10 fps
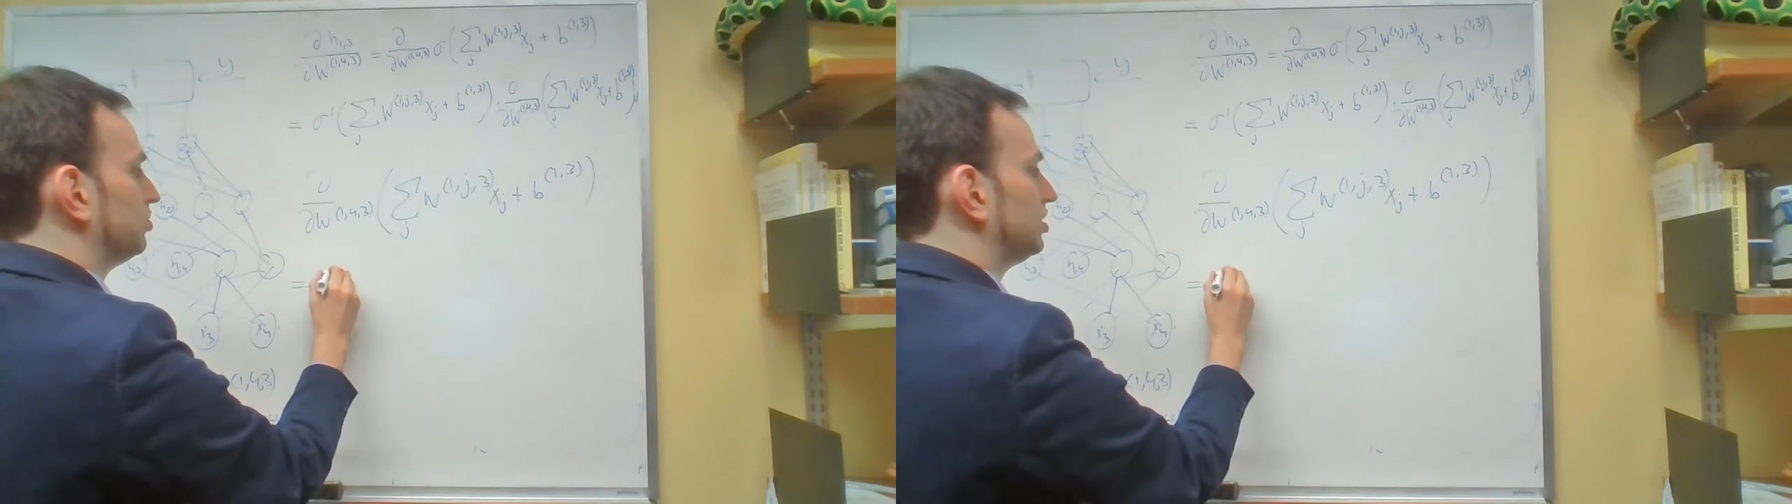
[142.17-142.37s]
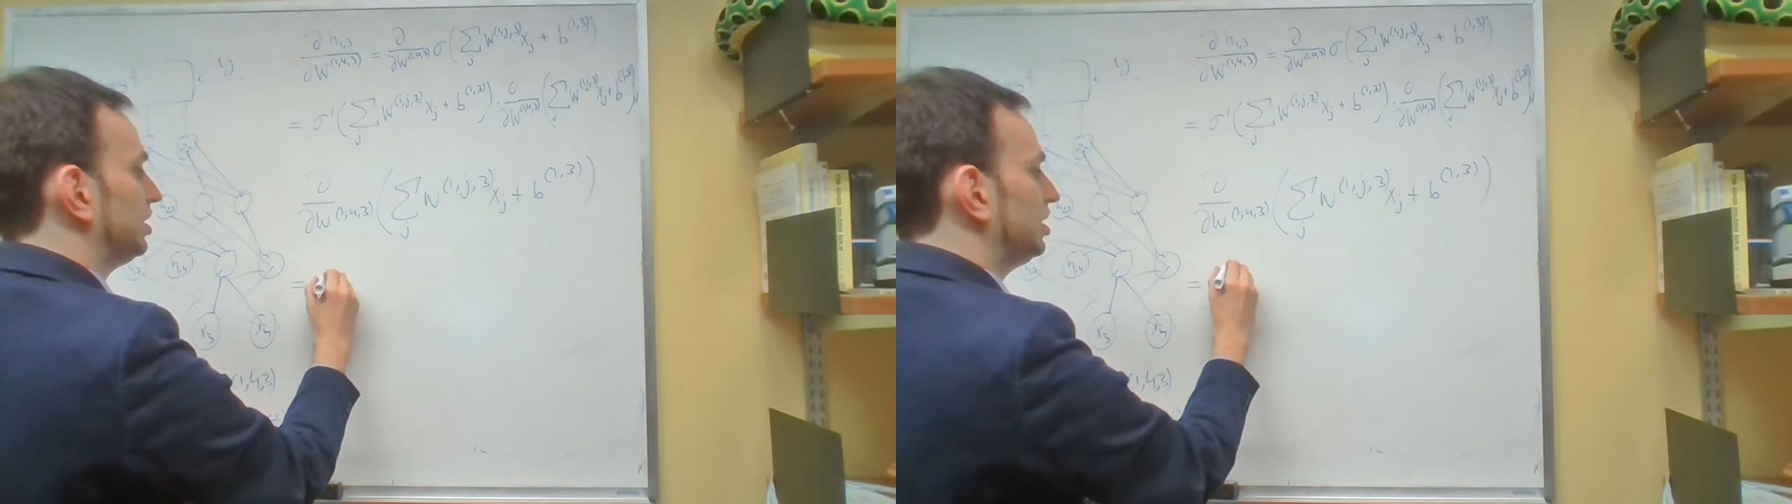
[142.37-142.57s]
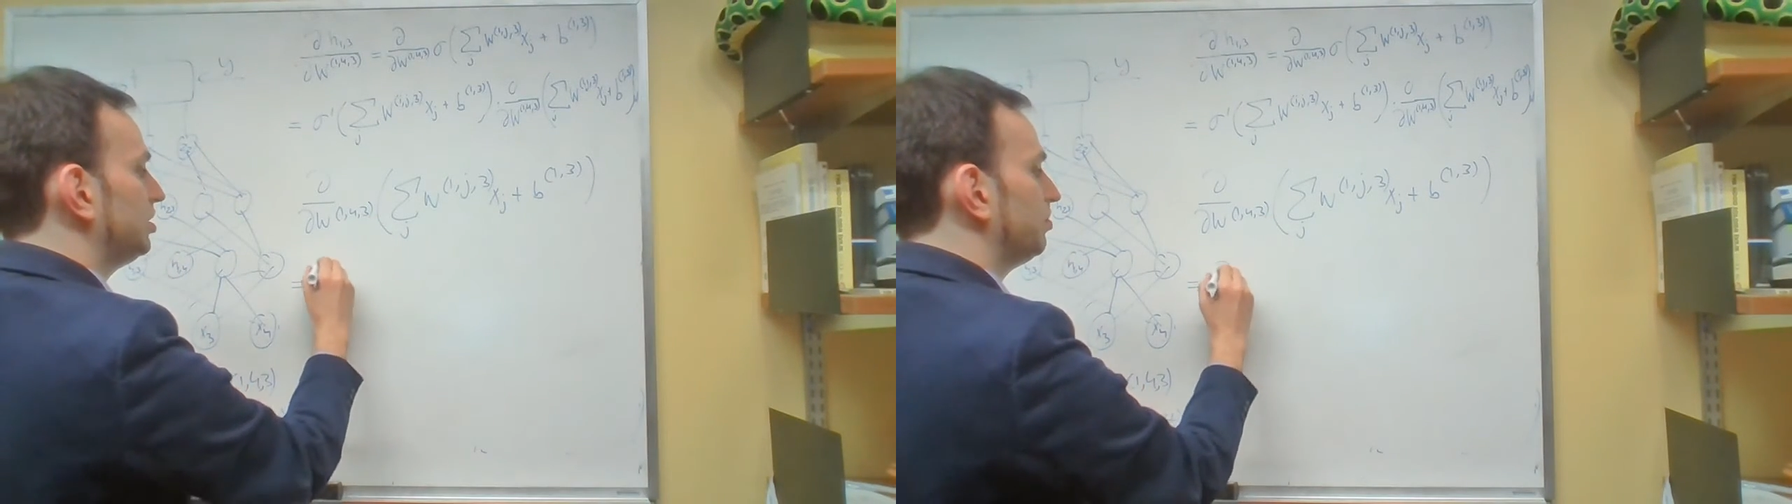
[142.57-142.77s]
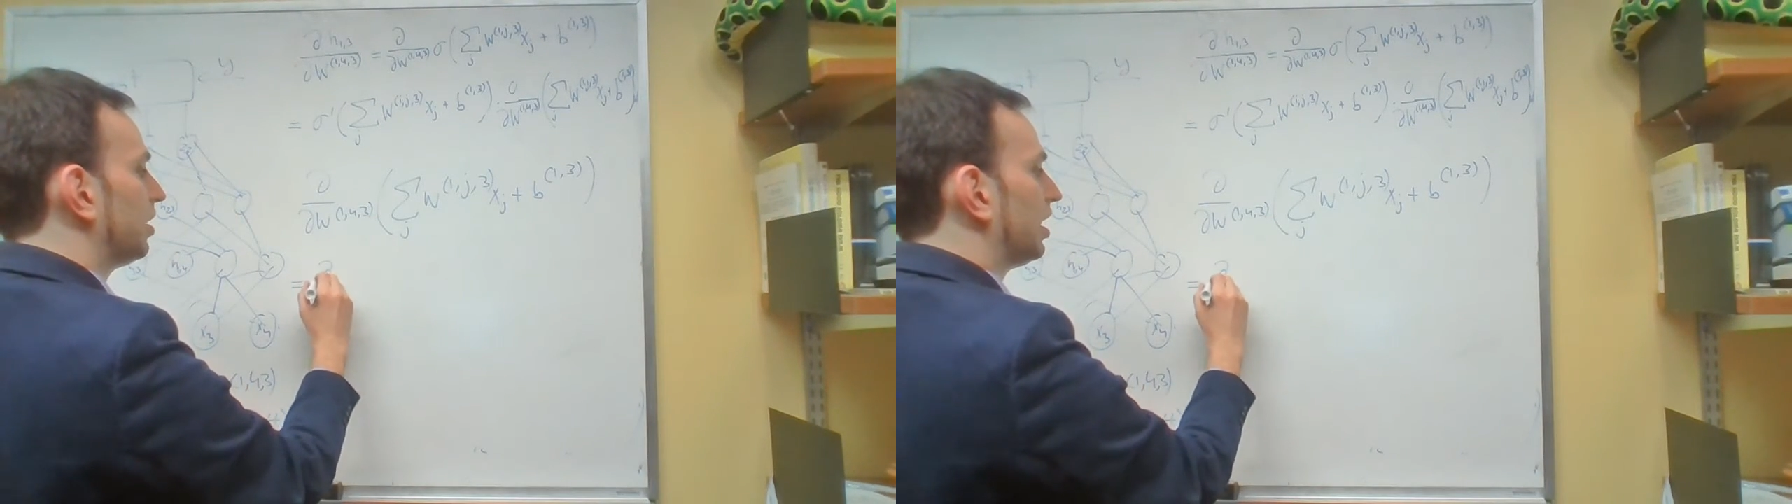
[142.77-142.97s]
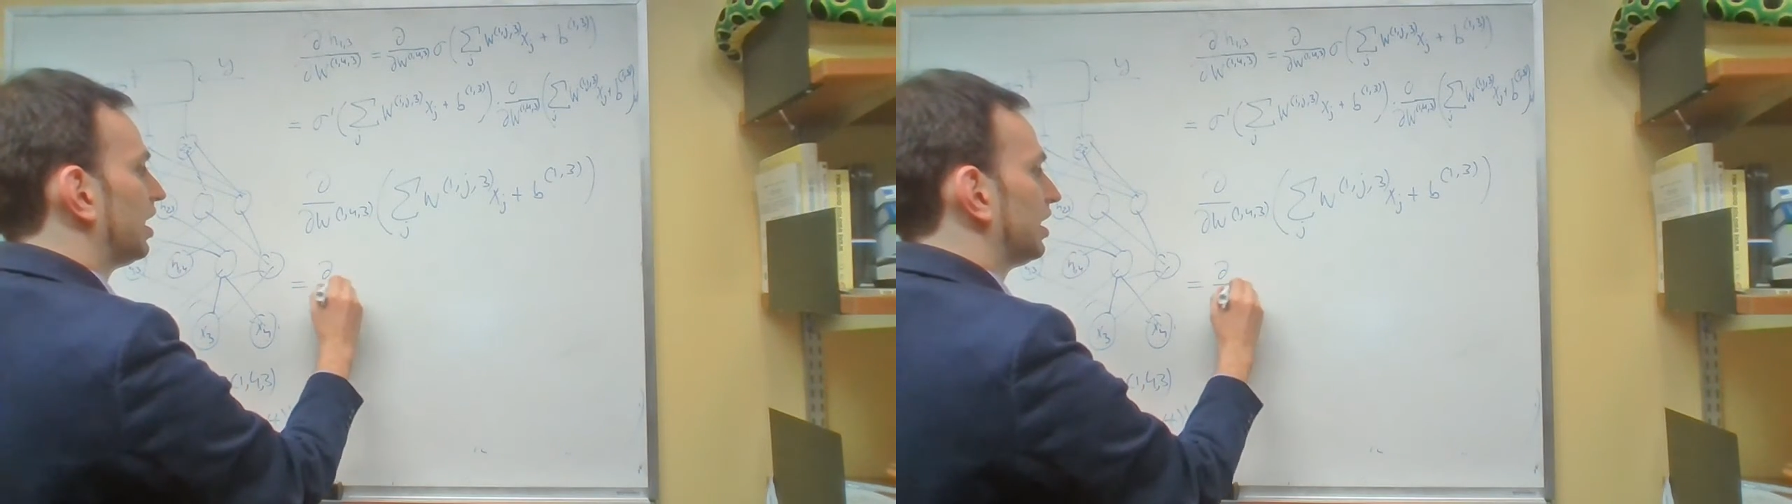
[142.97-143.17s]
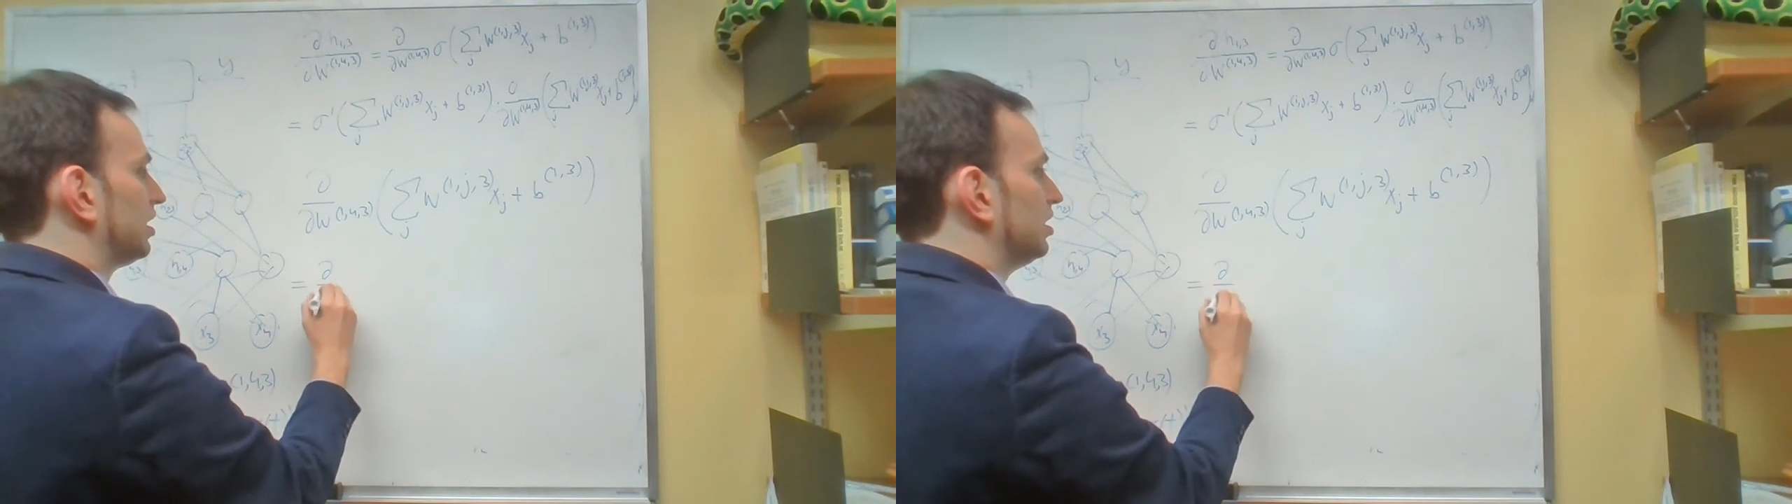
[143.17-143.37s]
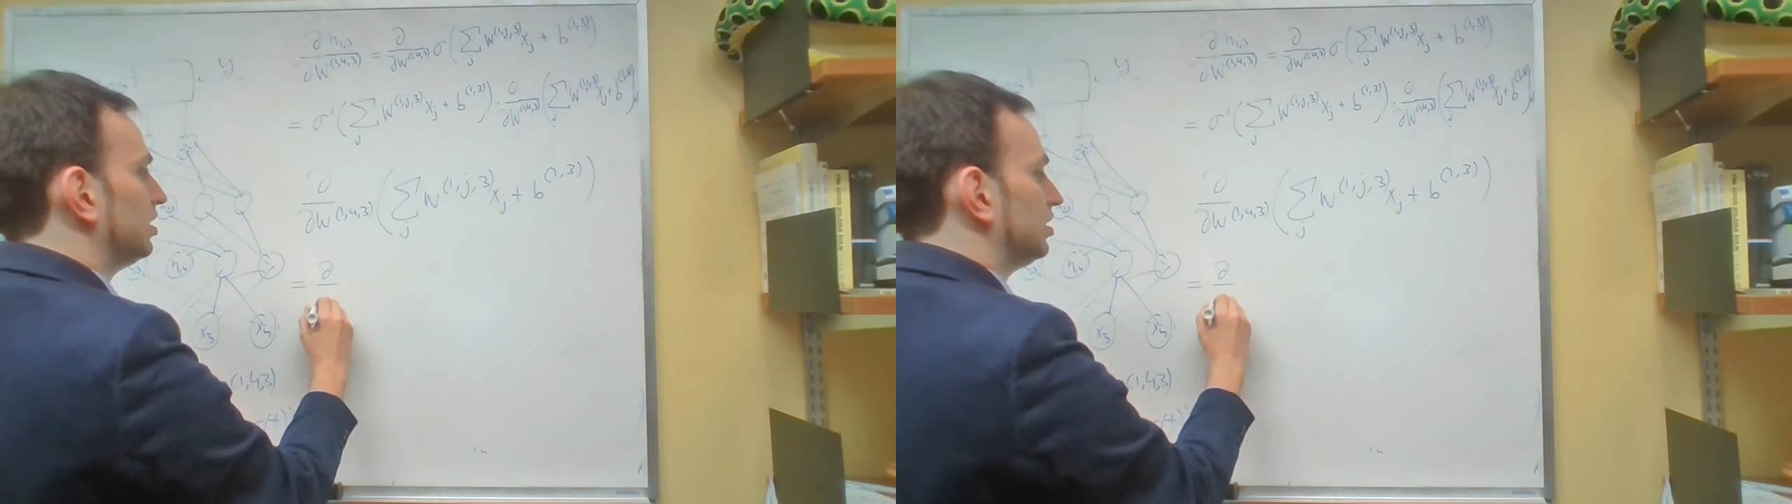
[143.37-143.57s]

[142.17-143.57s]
d by